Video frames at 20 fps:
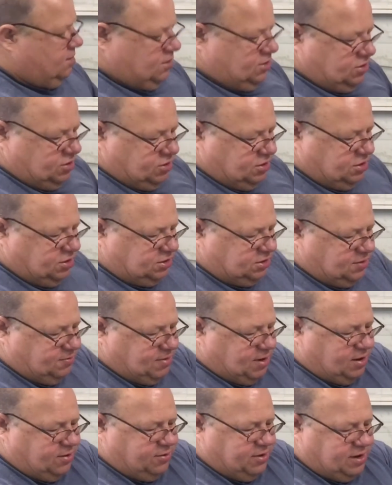It's just
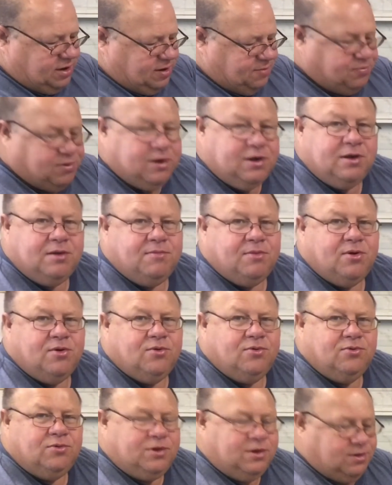about ready to put in the
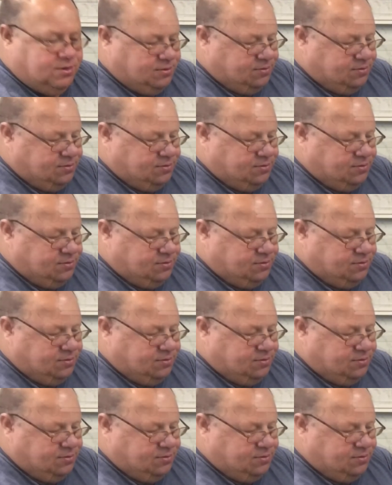mold.